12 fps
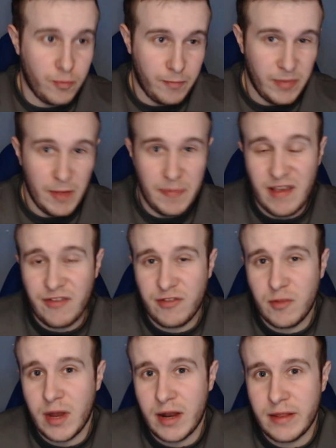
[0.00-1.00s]
the position
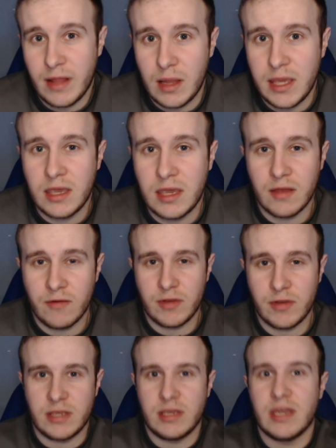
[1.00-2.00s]
that we're in the league,
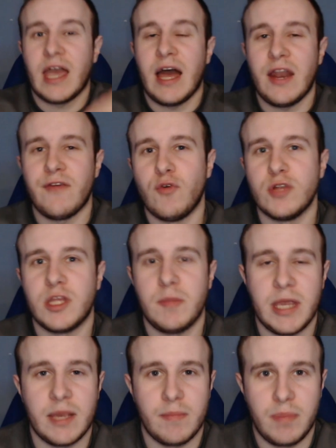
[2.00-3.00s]
you can't afford to
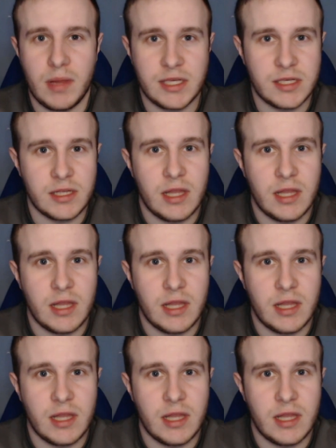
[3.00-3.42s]
be complacent.